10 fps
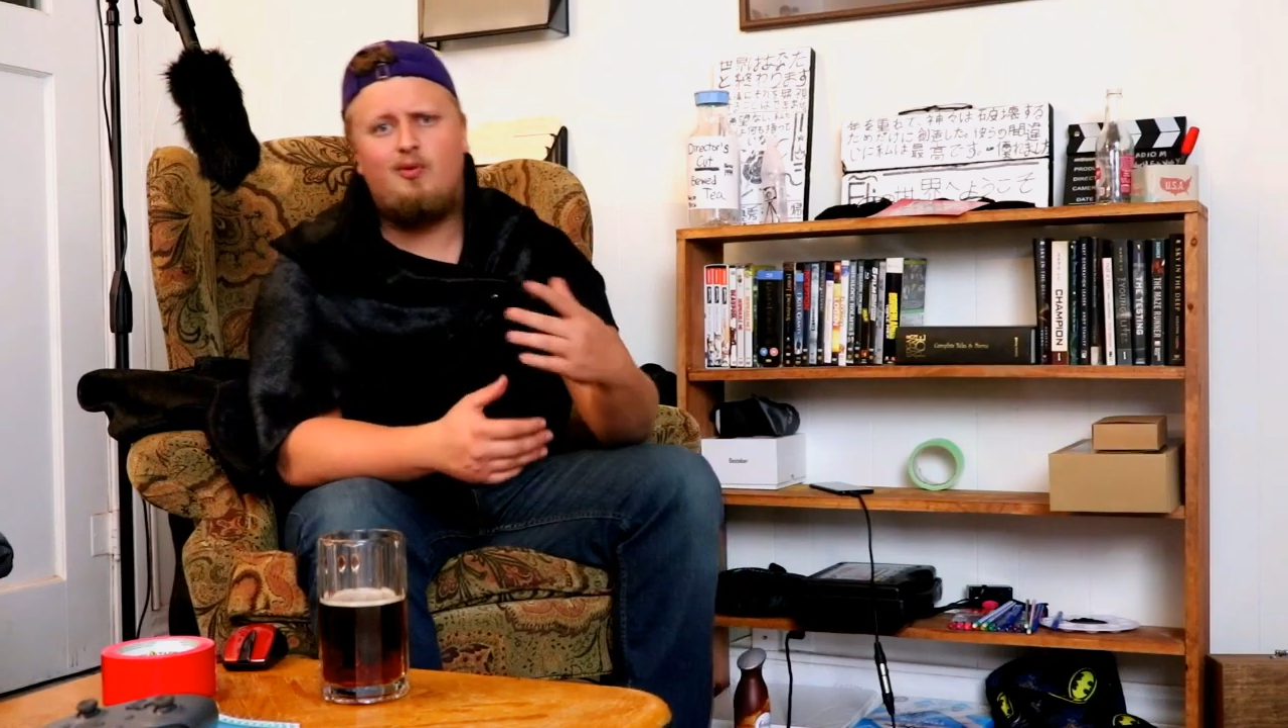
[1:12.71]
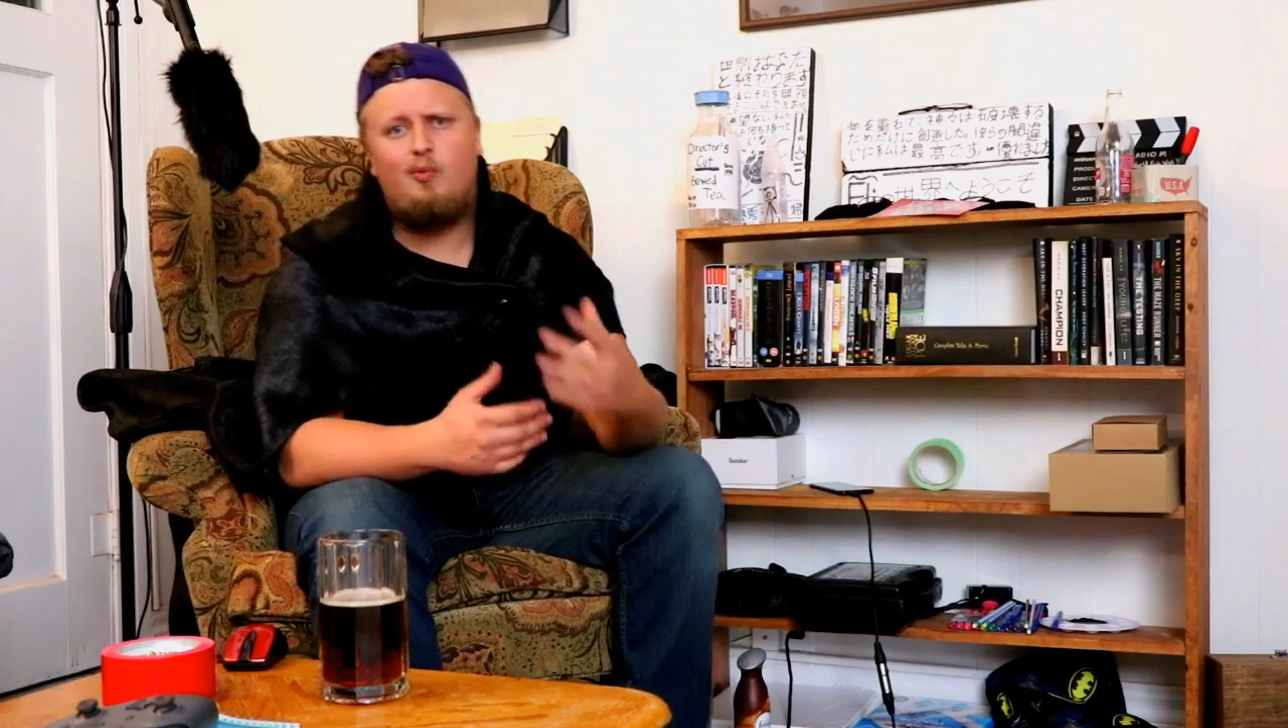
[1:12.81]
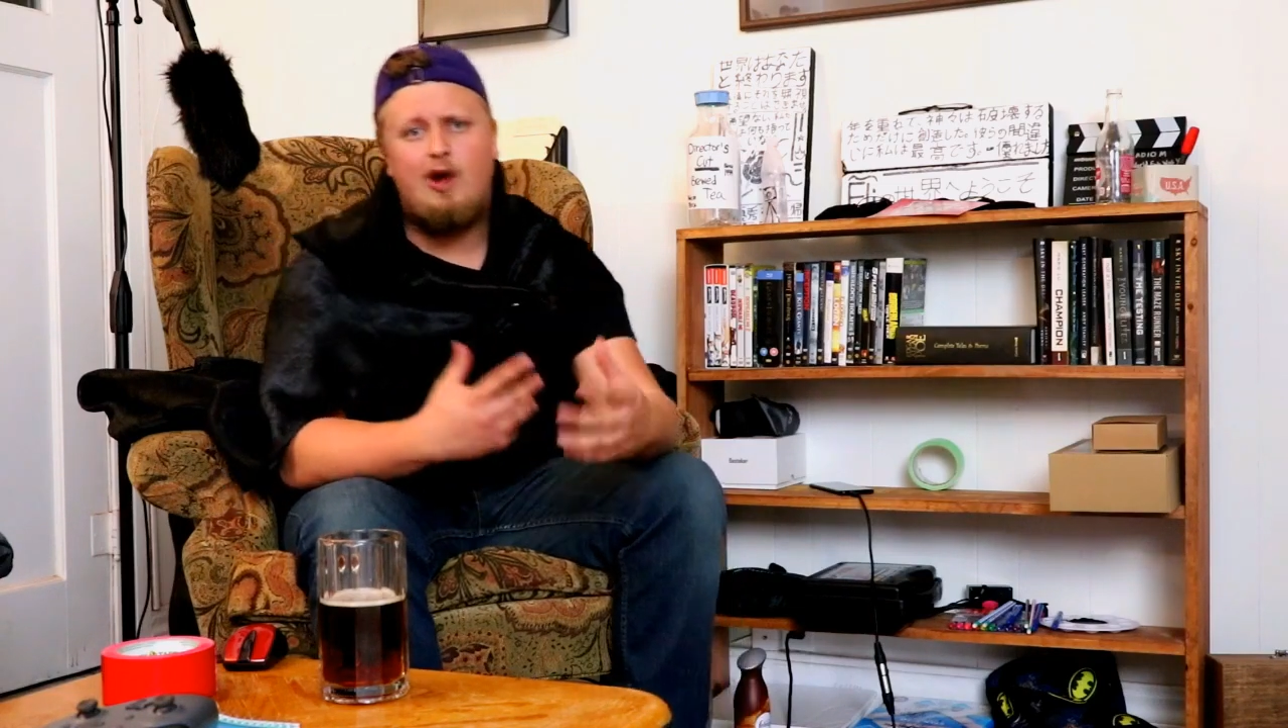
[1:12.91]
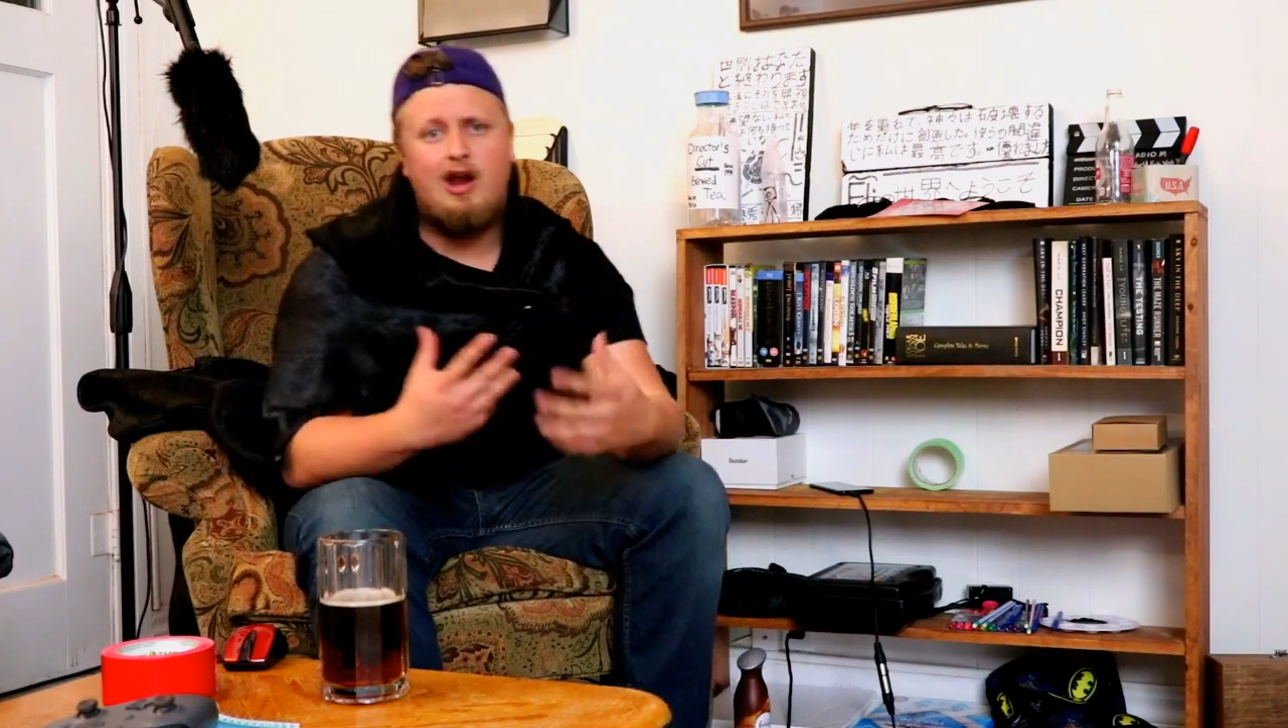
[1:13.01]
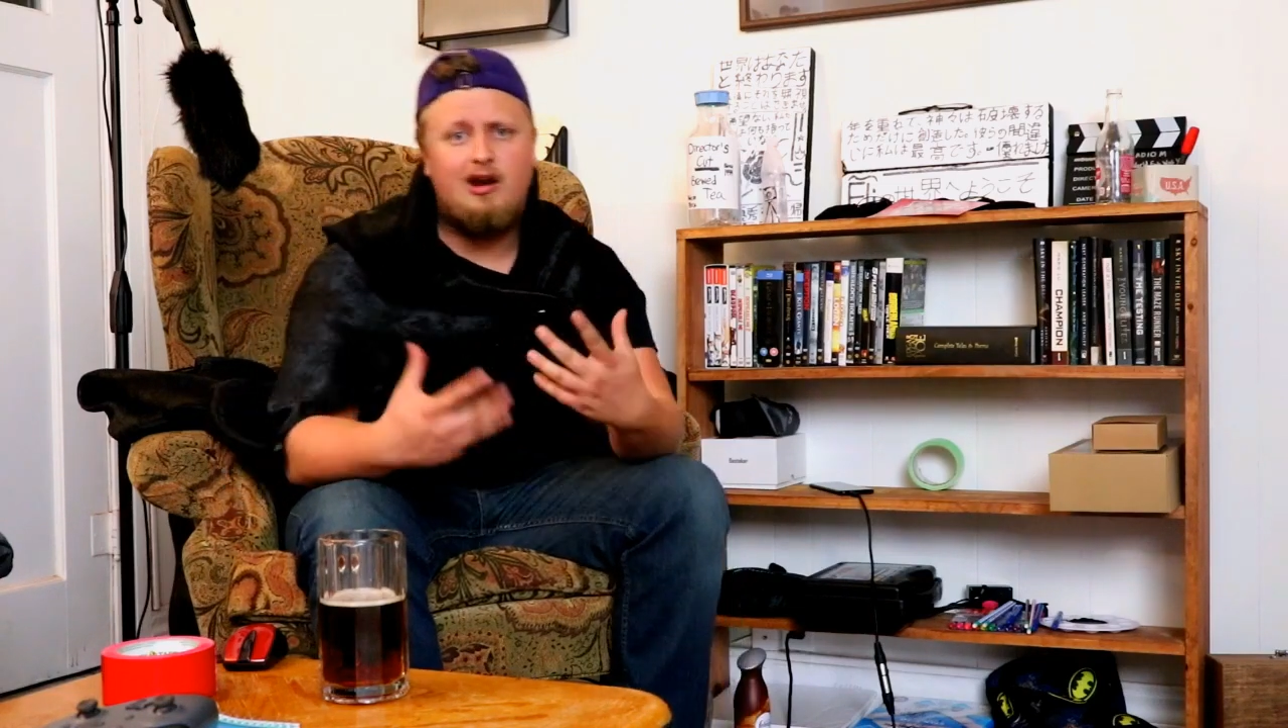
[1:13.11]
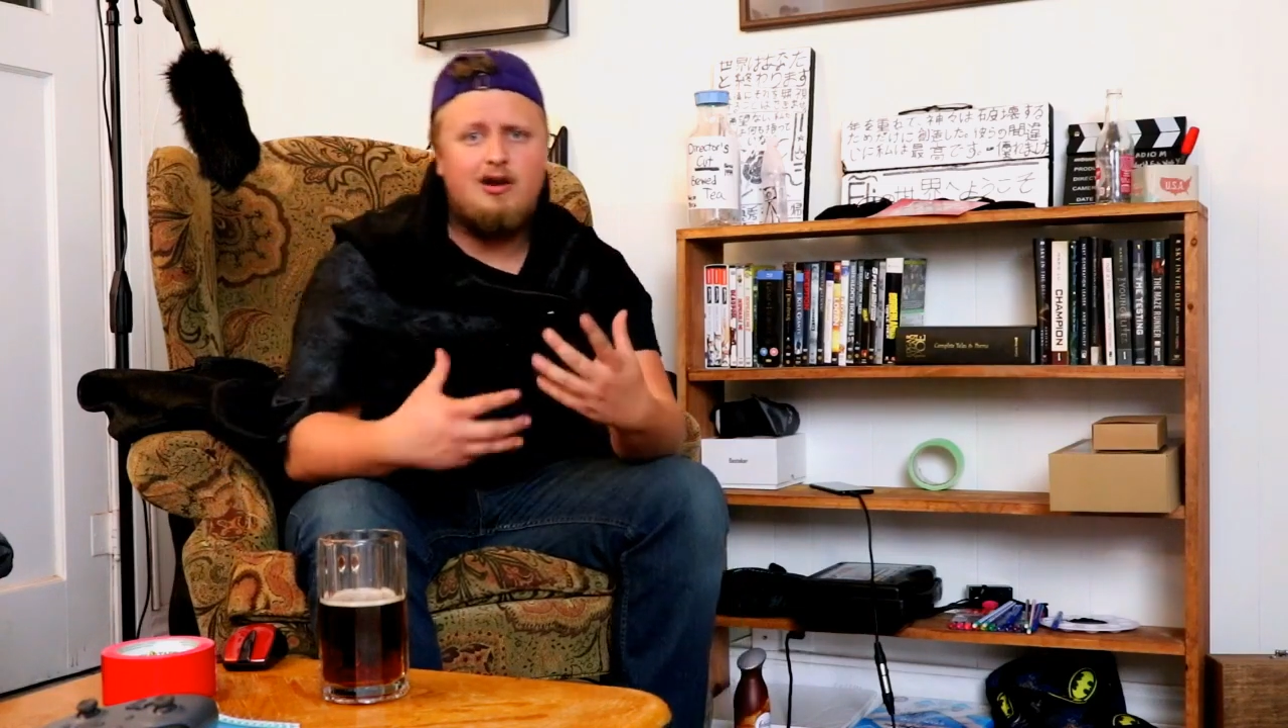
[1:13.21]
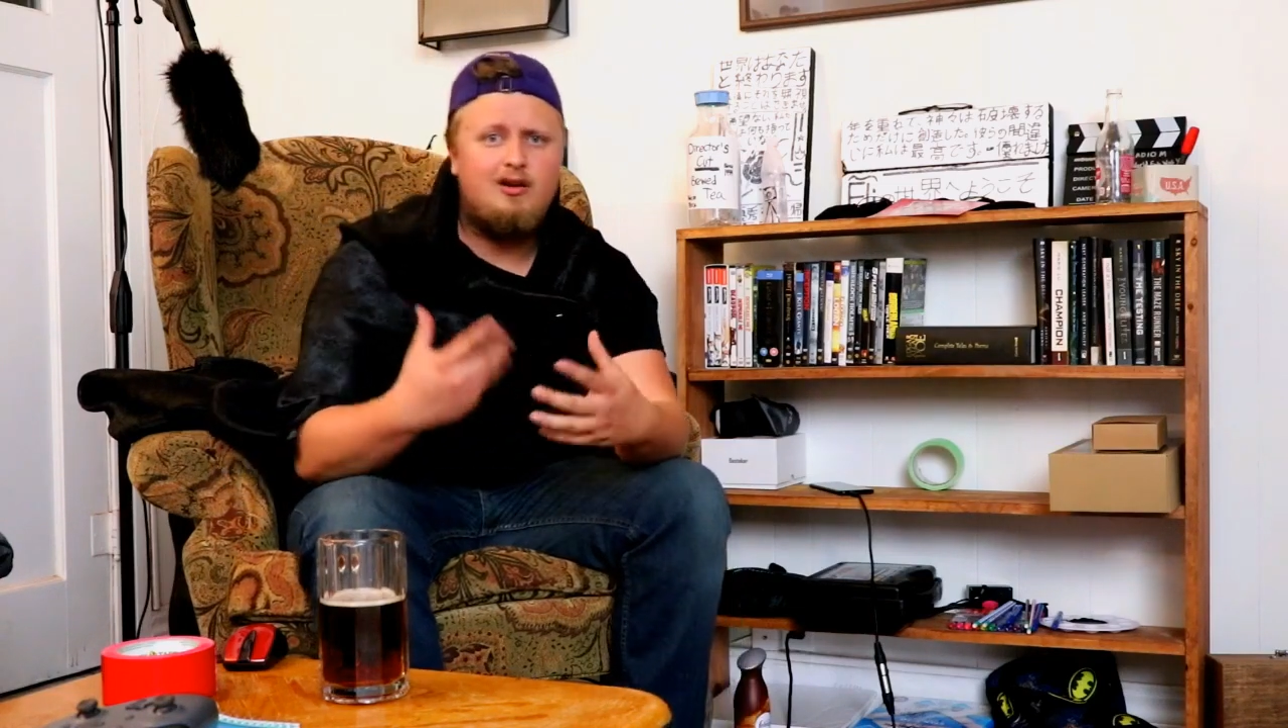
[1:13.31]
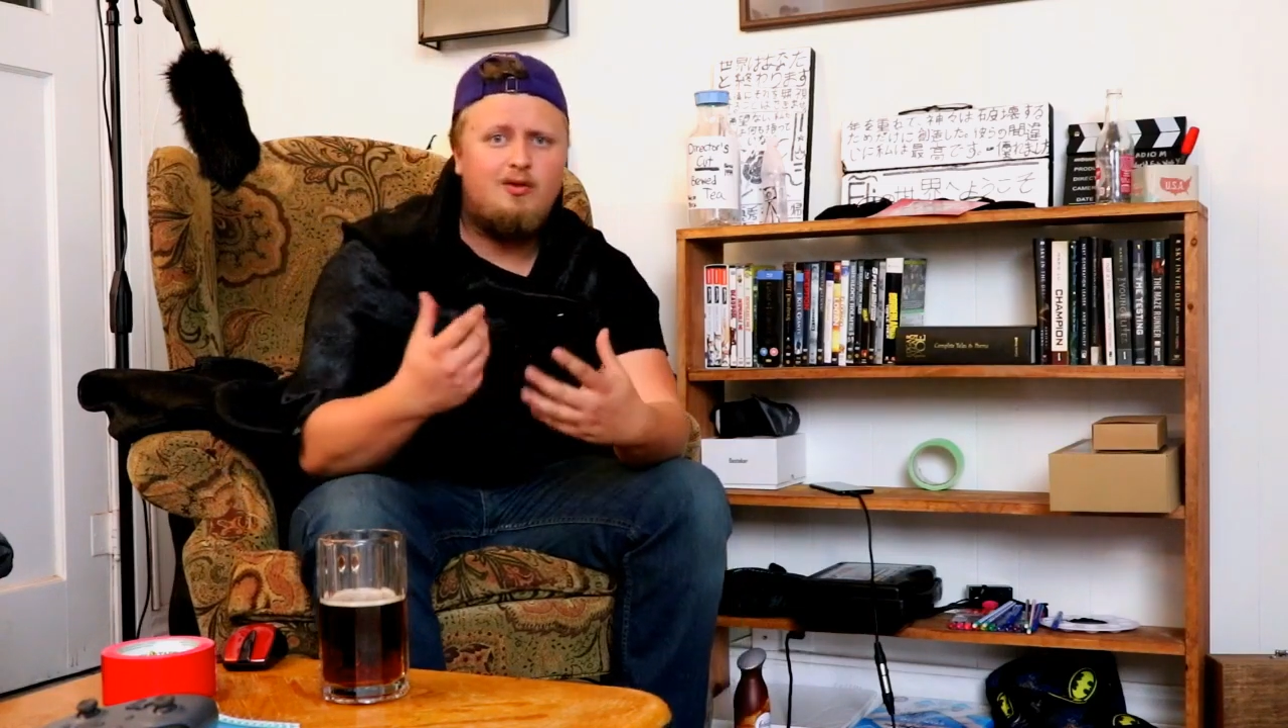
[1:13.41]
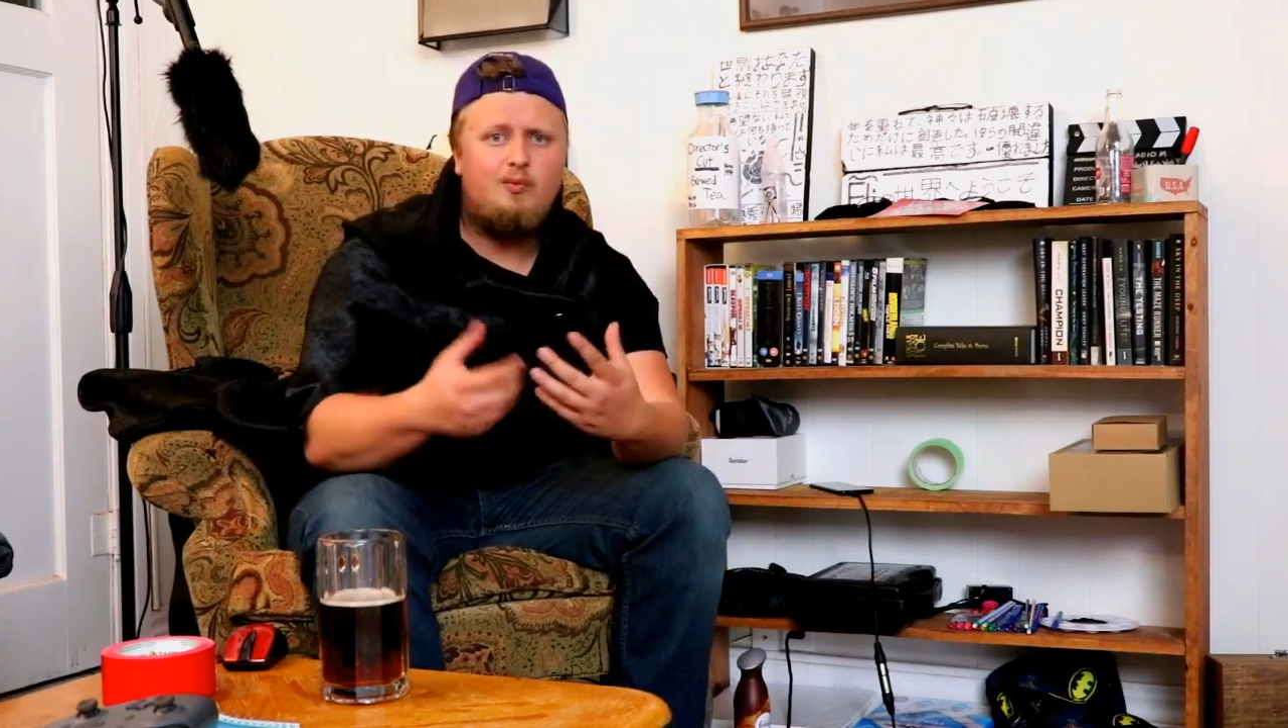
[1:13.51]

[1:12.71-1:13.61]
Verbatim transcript: of where